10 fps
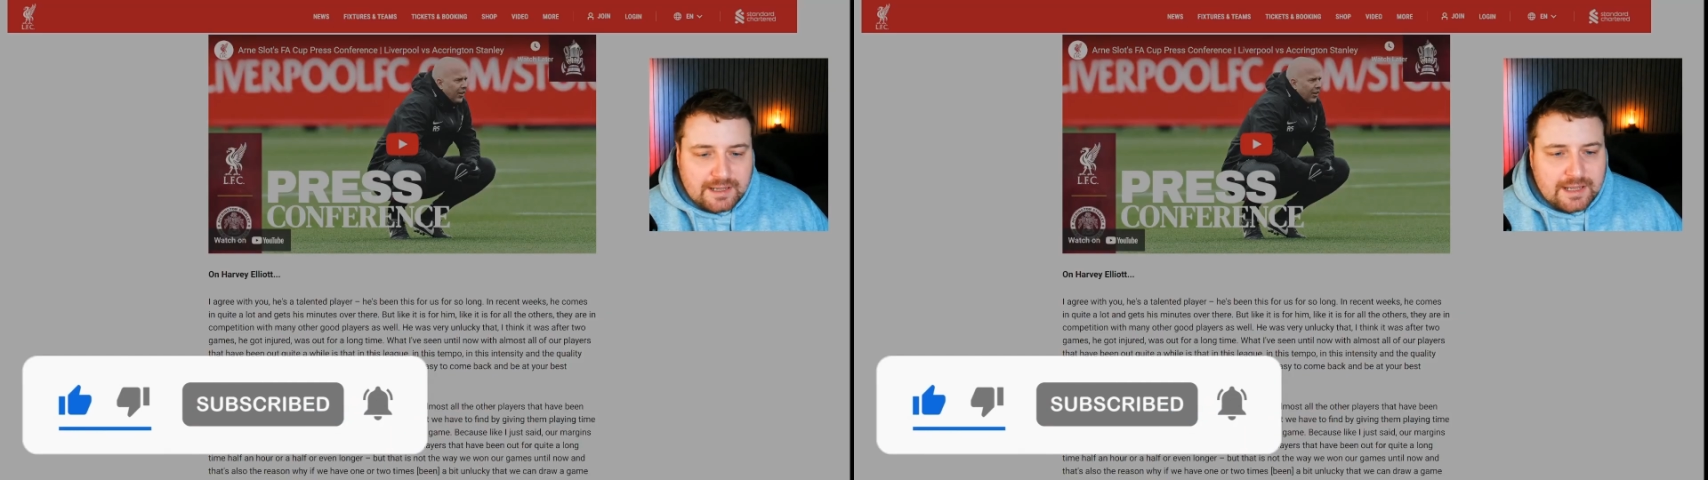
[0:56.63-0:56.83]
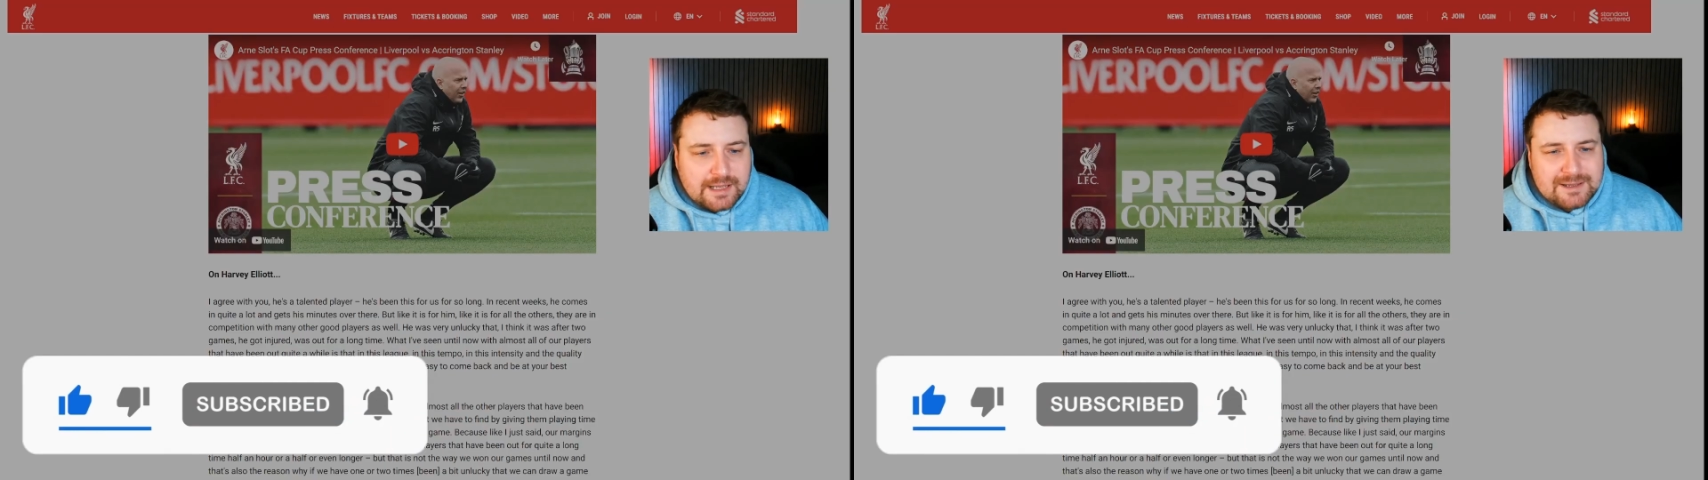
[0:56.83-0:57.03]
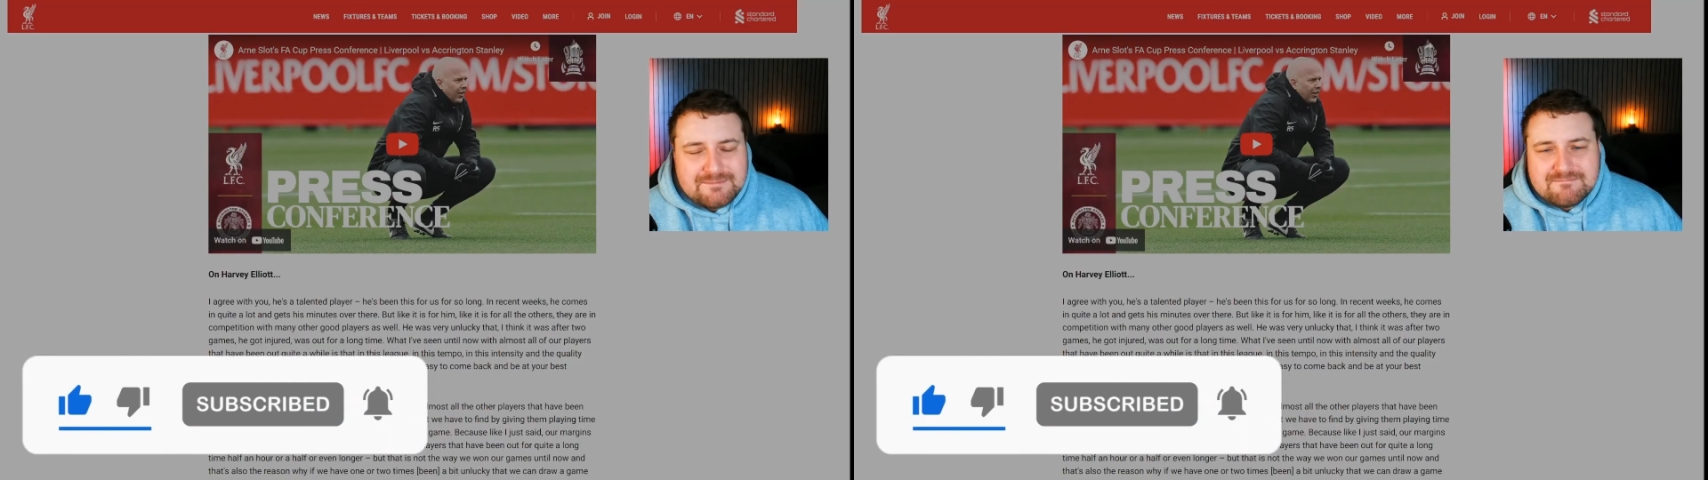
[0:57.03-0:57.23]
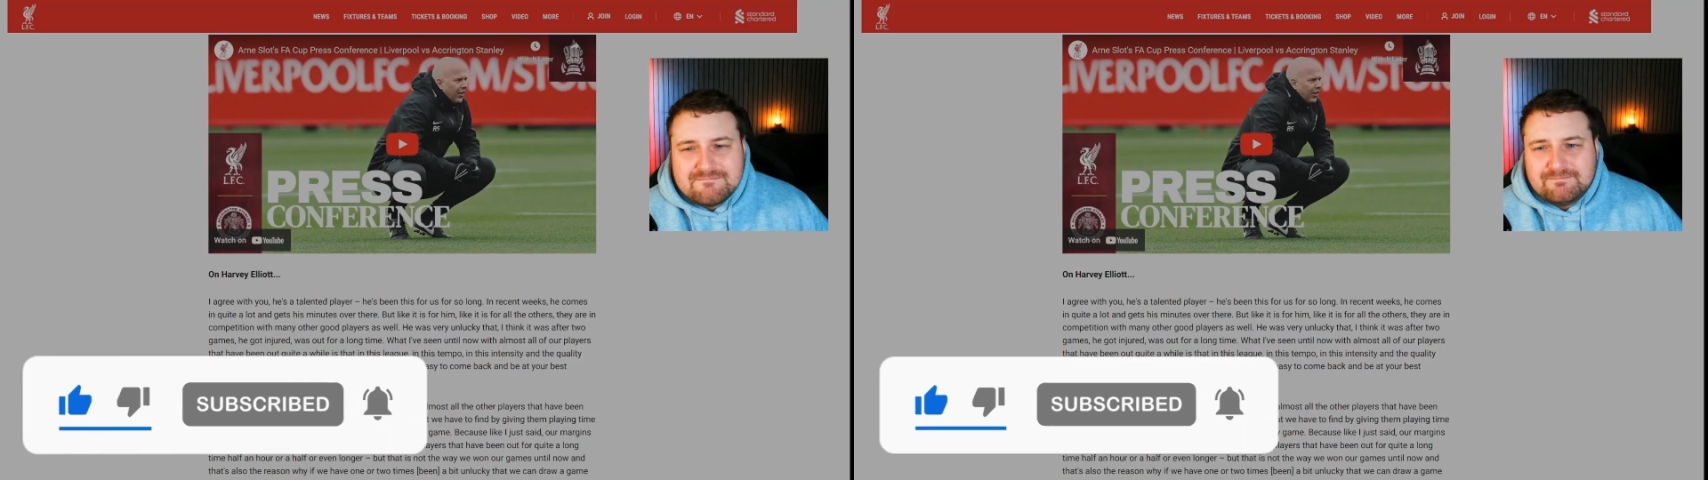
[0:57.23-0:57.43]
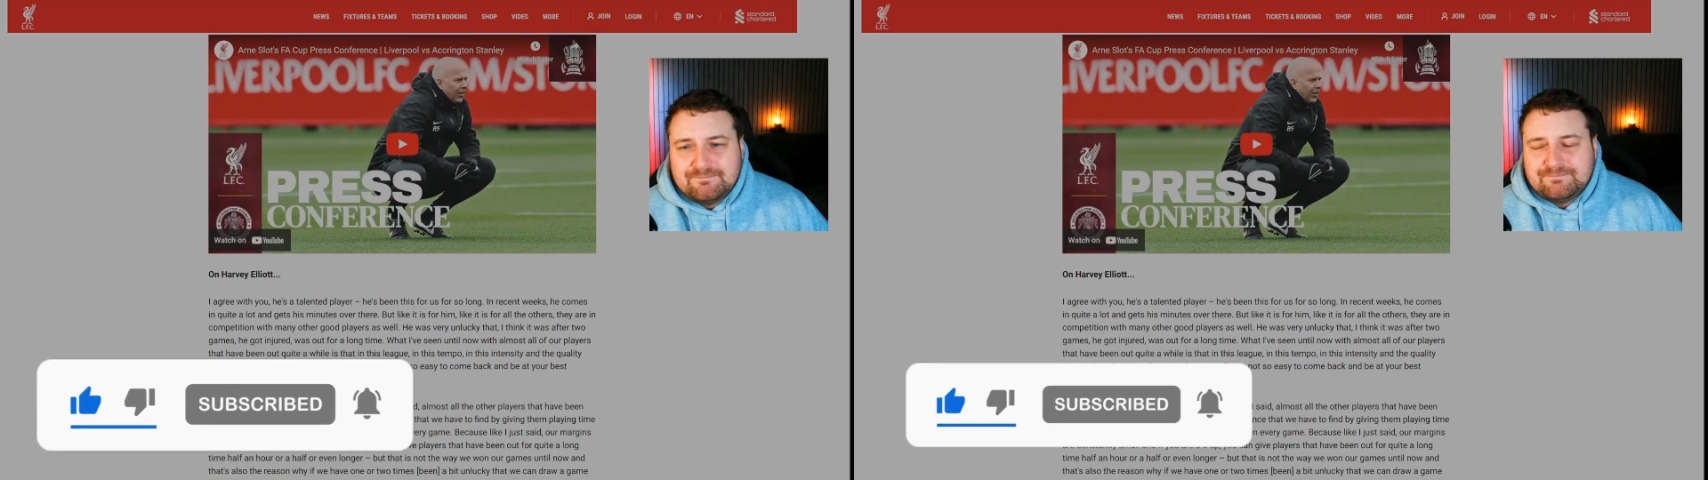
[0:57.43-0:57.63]

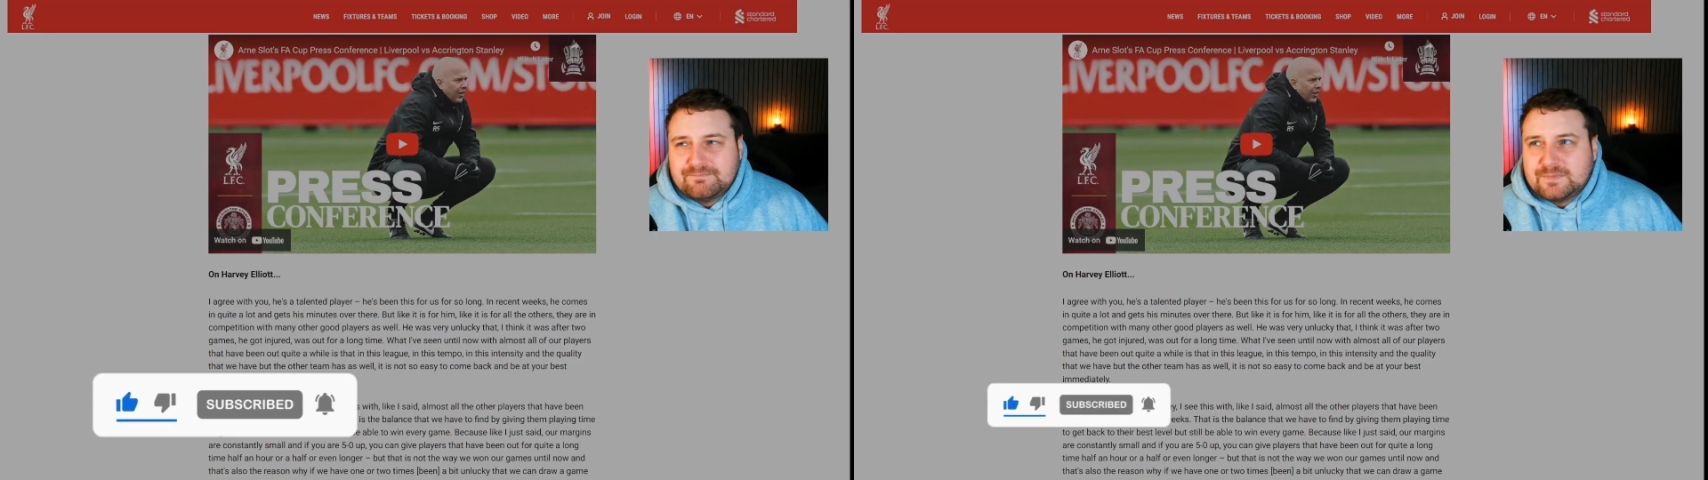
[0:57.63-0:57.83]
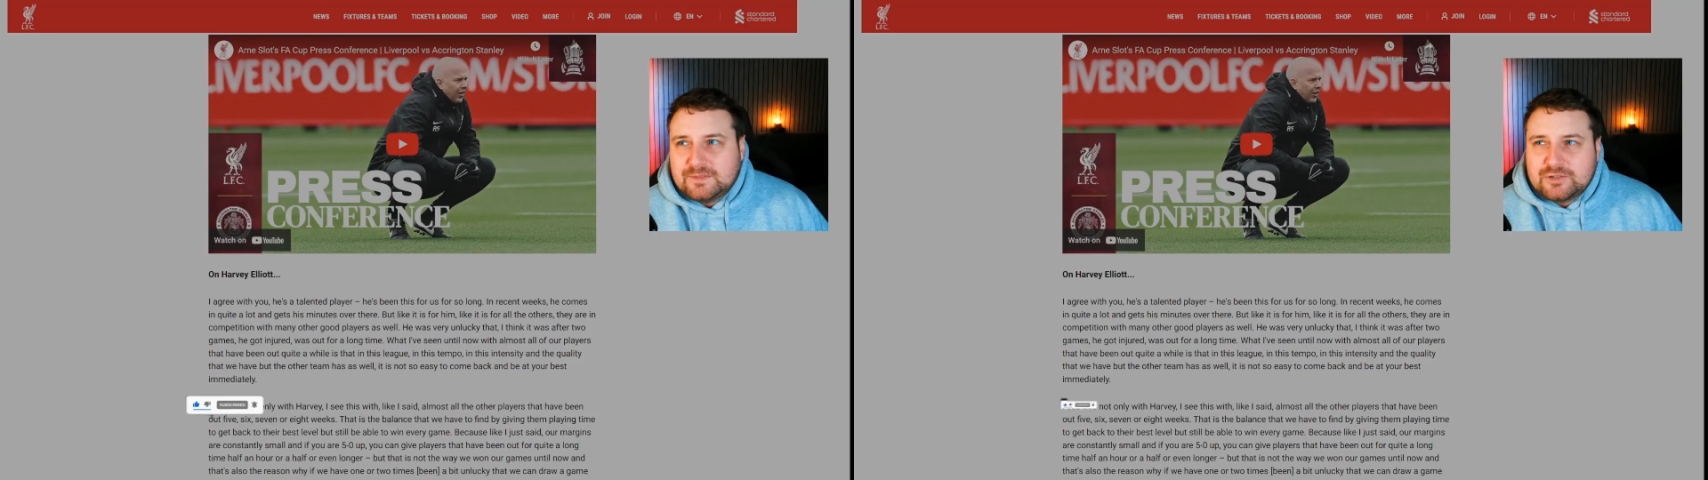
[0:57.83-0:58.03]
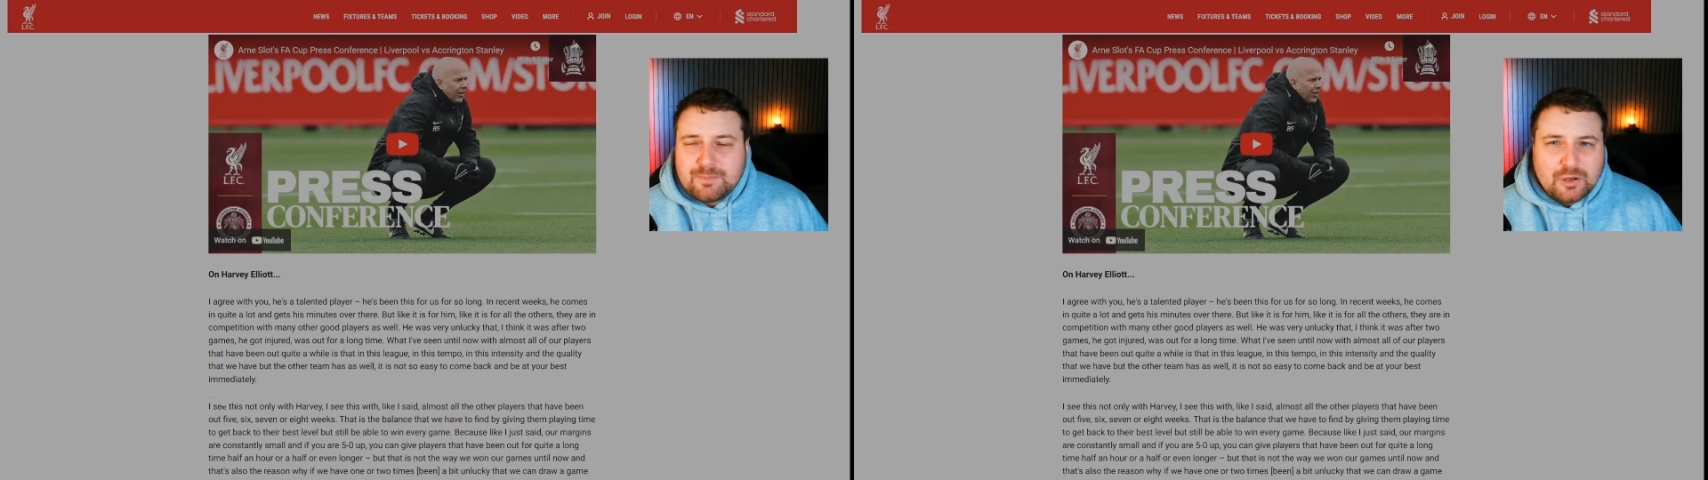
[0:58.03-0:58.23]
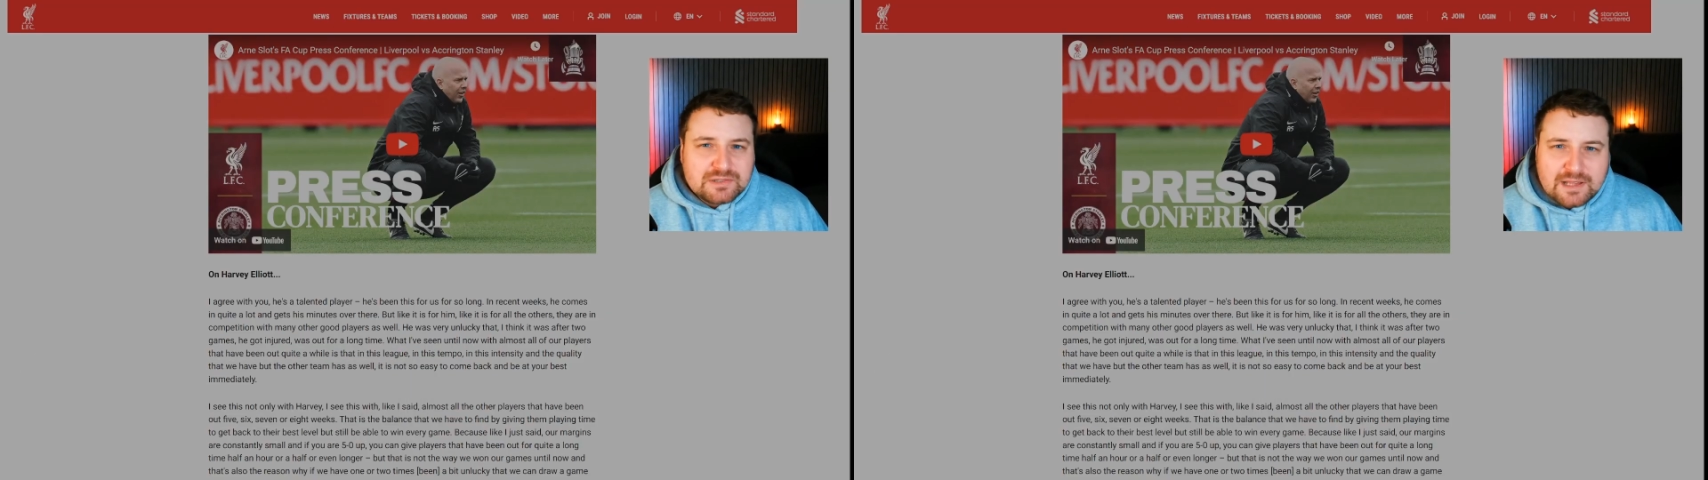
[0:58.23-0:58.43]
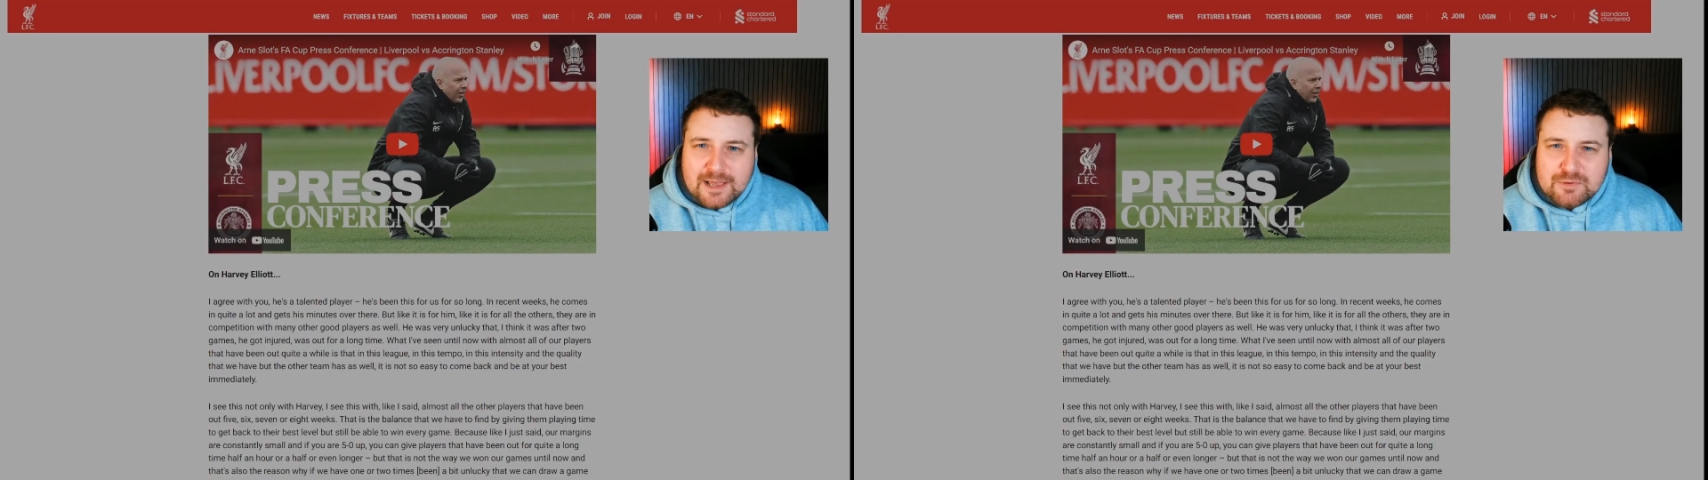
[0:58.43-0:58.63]
Szoboszlai